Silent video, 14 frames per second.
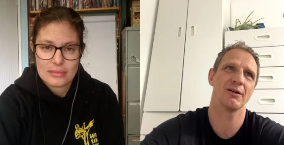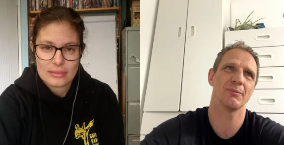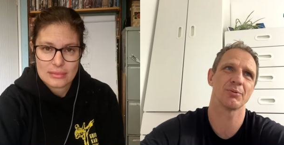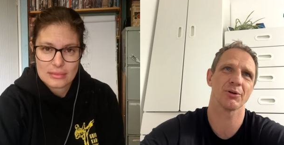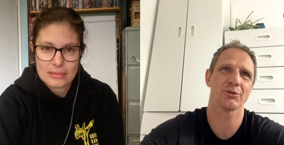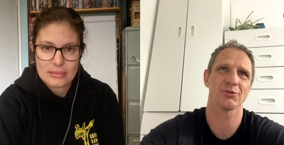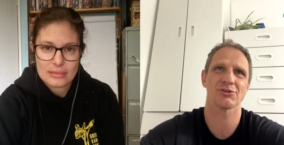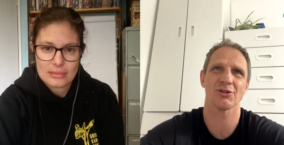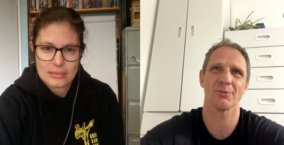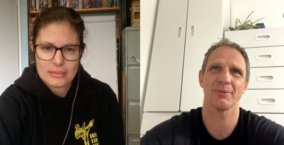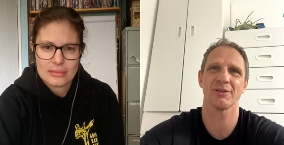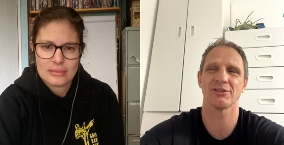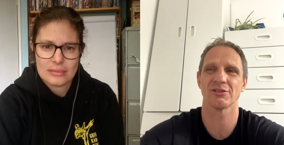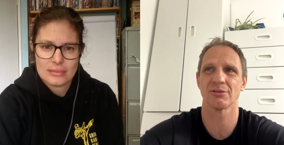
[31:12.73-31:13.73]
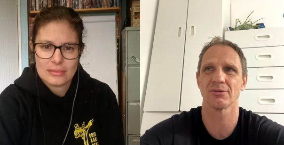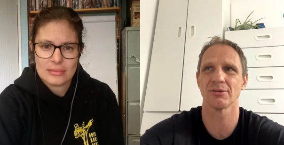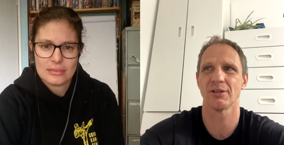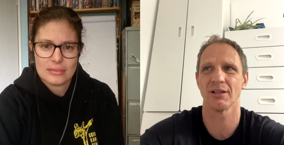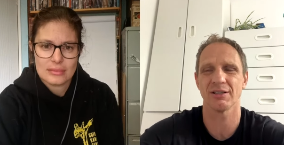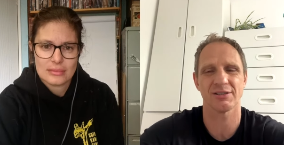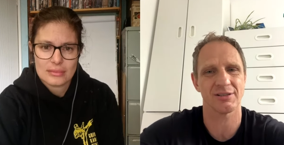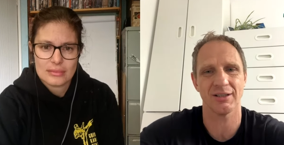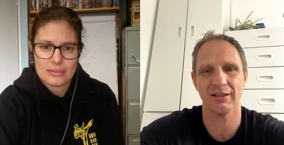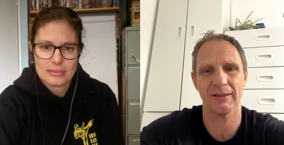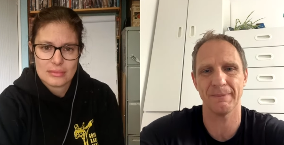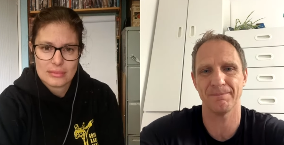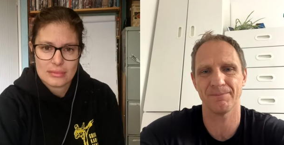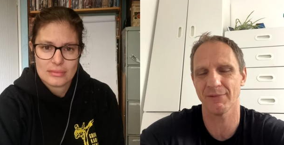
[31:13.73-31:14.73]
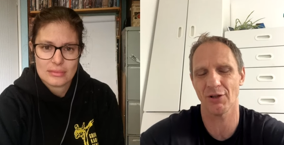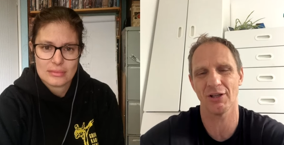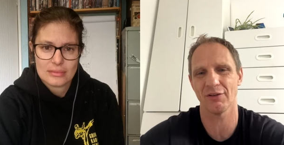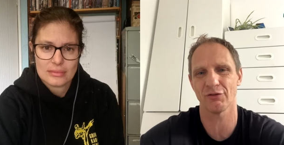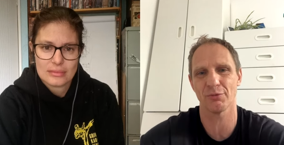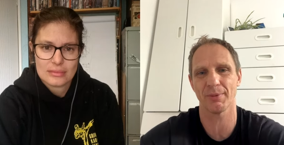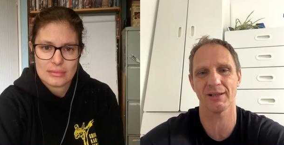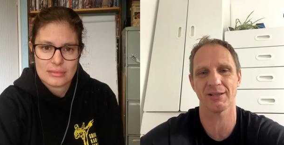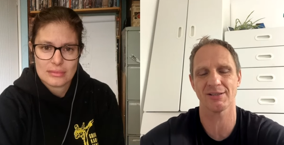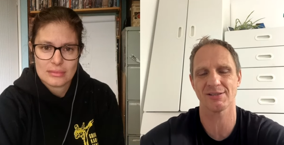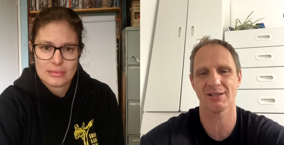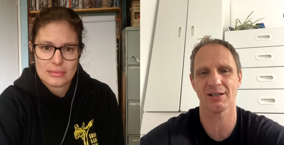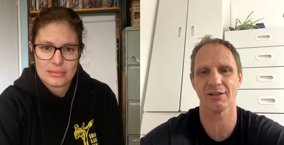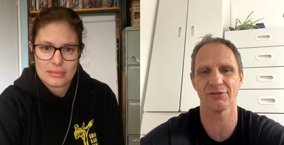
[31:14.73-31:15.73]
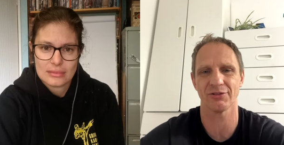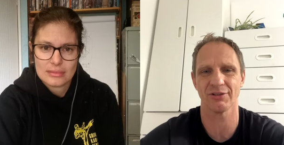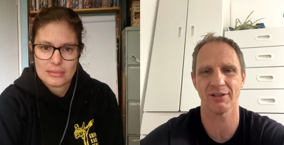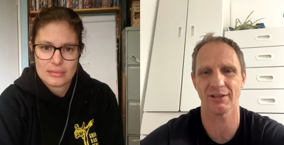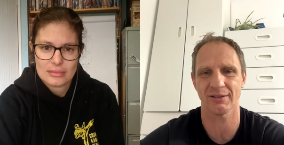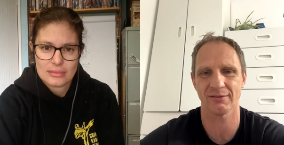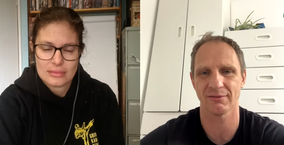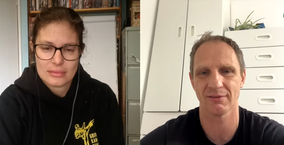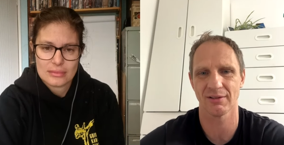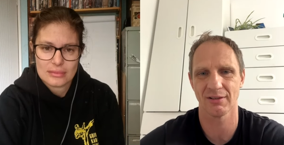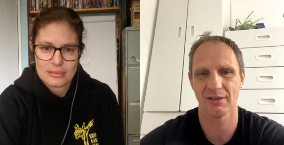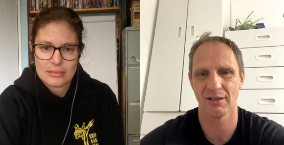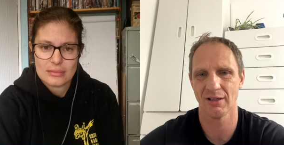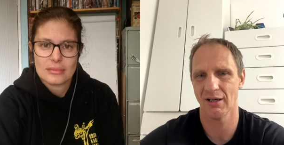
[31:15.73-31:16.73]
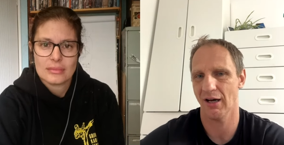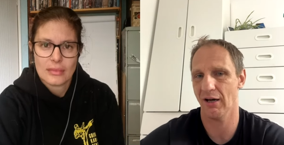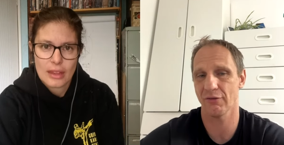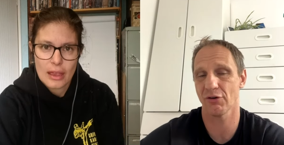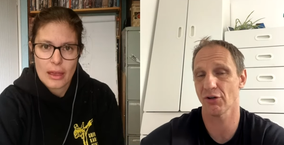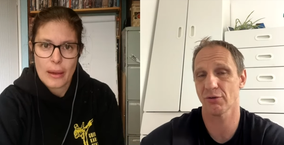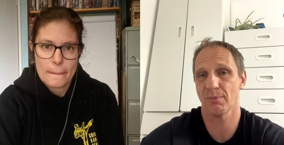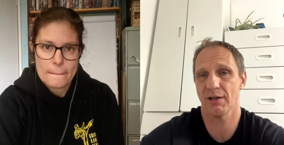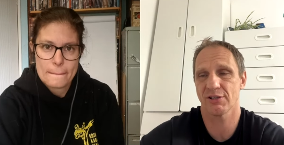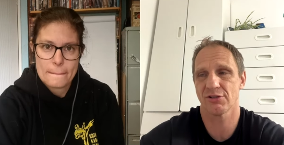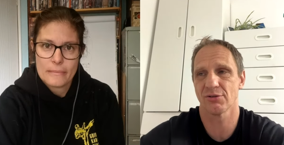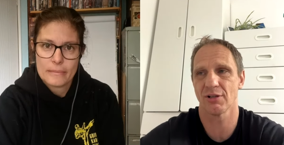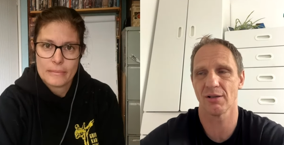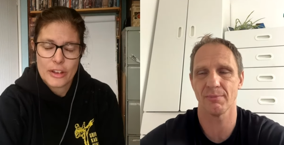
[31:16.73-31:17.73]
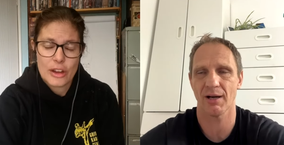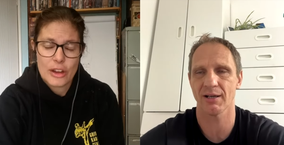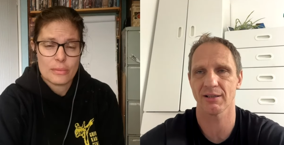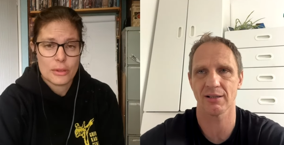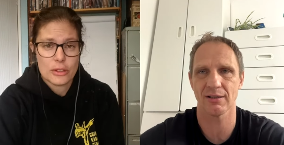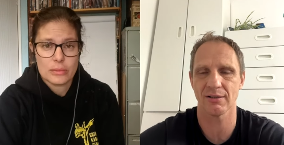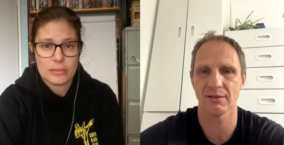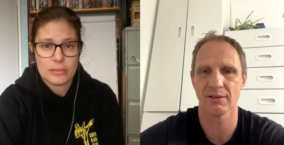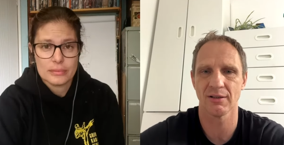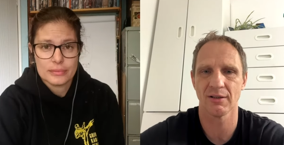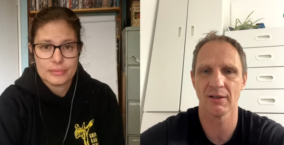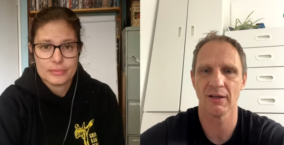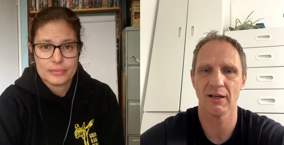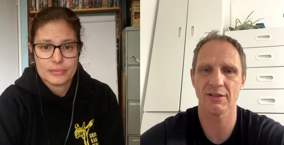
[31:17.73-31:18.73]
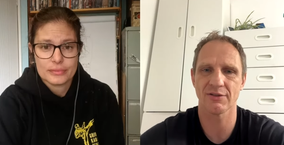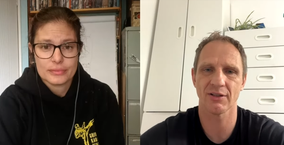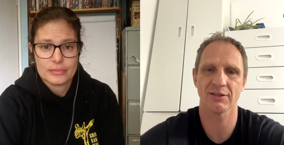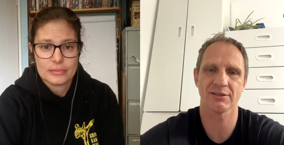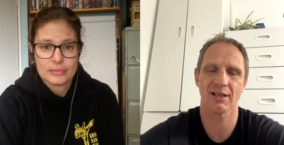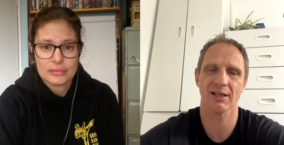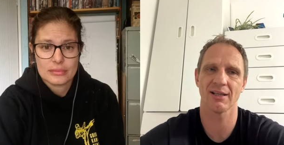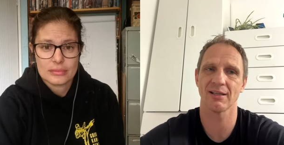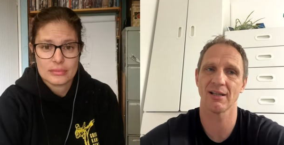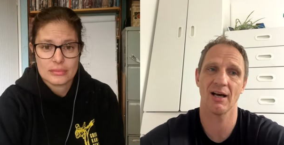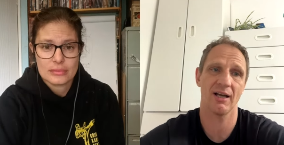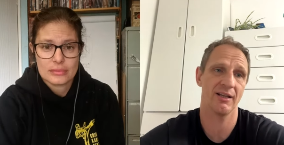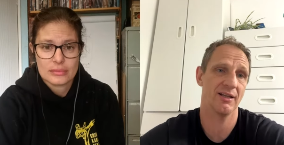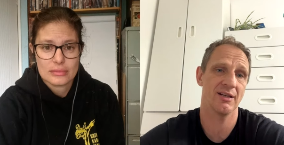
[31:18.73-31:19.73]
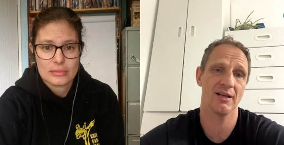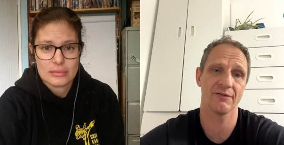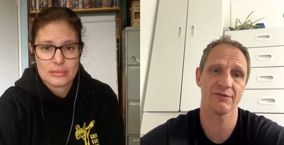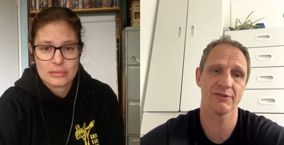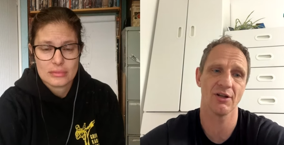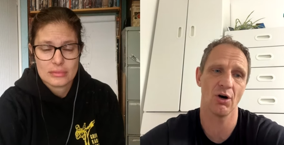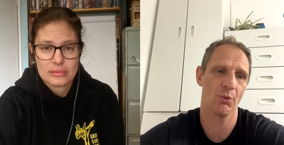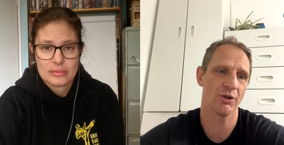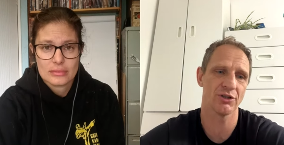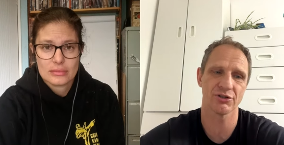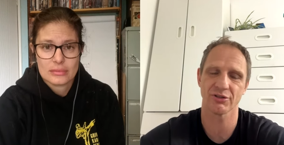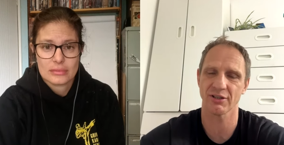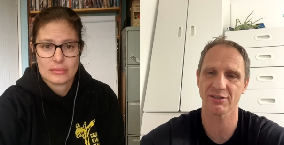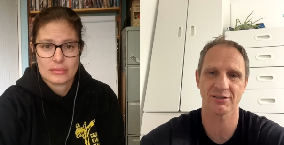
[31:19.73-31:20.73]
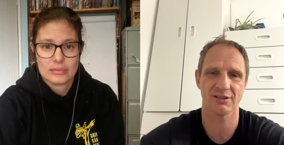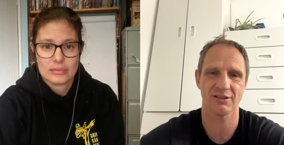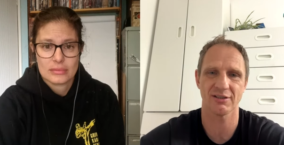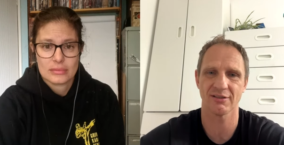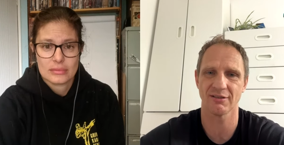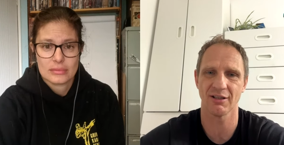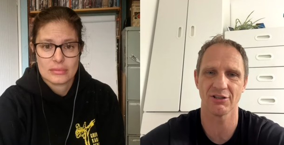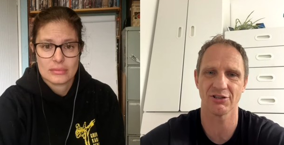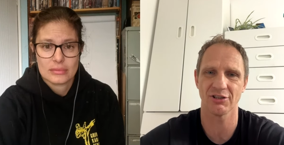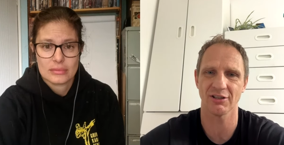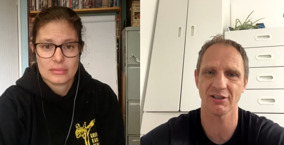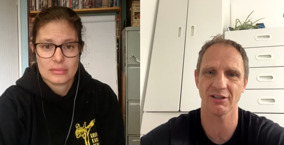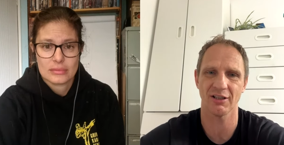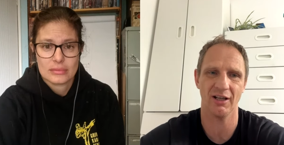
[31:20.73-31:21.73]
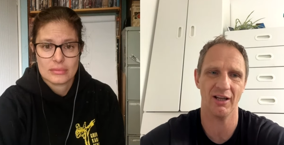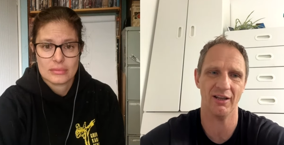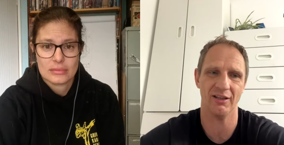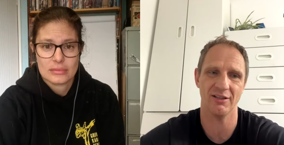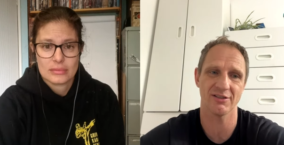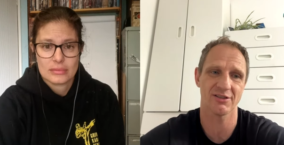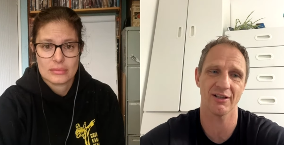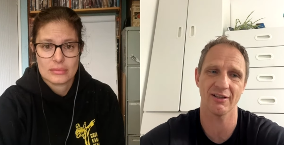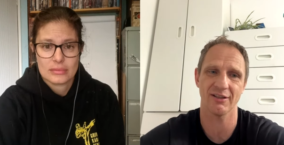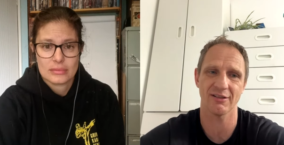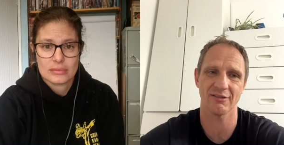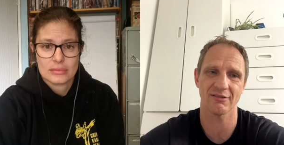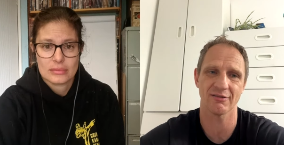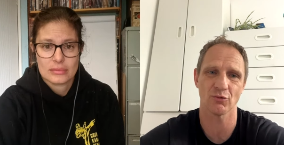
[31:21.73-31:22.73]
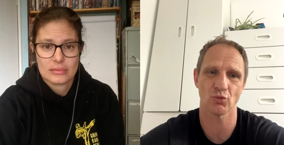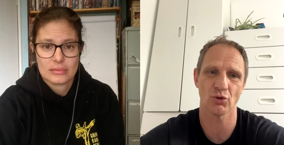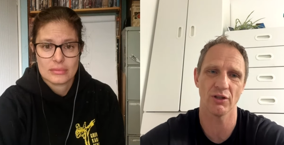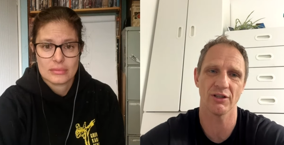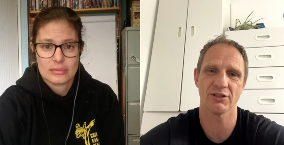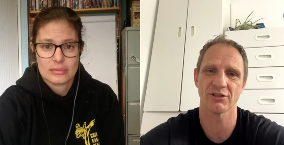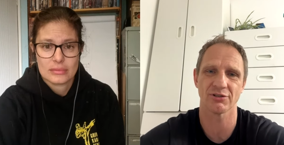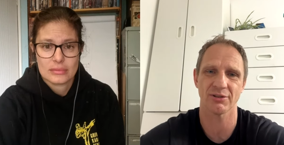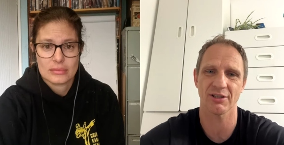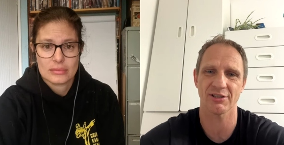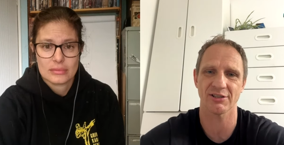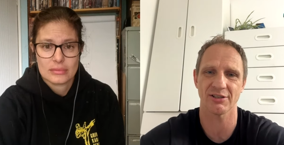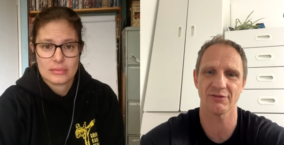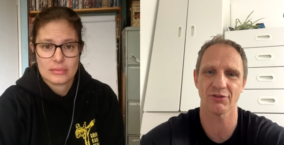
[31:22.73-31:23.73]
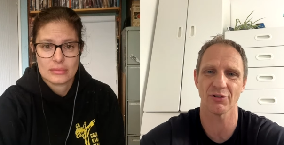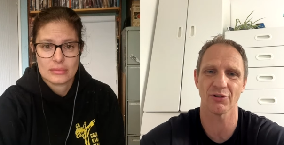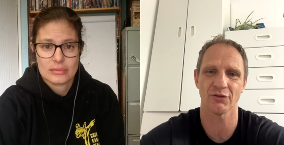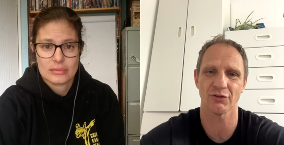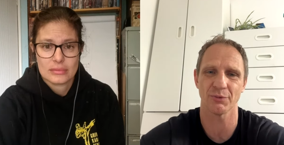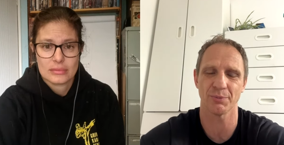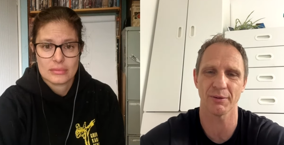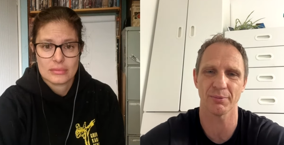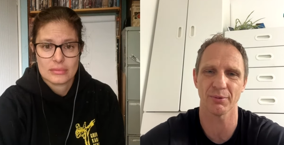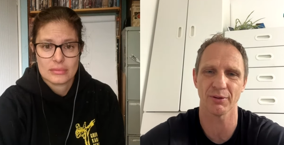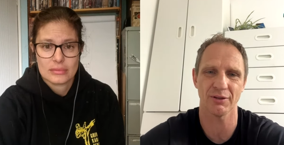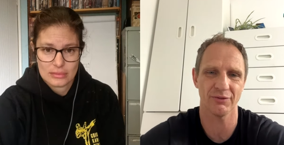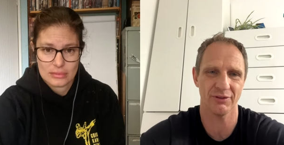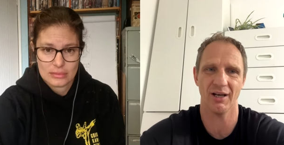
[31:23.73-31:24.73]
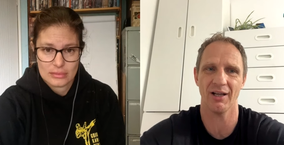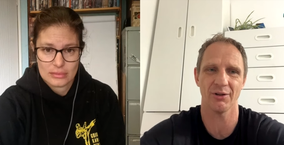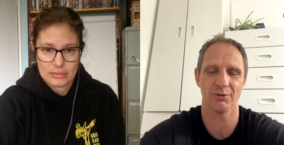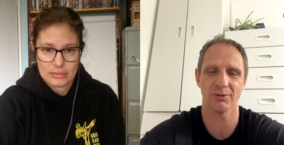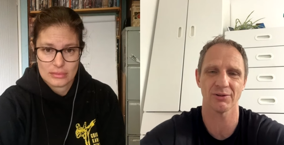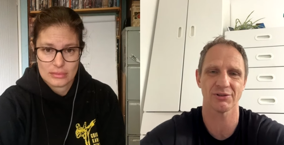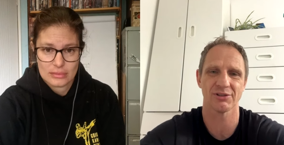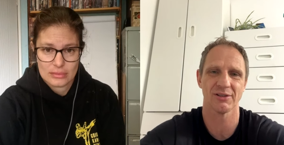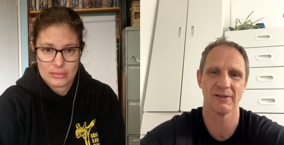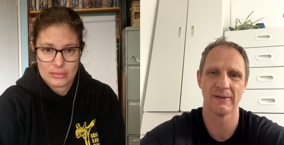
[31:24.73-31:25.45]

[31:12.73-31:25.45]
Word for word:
Speaker 1: uh, produce so mm. many students. Um, not everybody is geared for that. I've got very few he's got second dan and he has no interest in teaching and he's getting really stressed in front of the people, adults.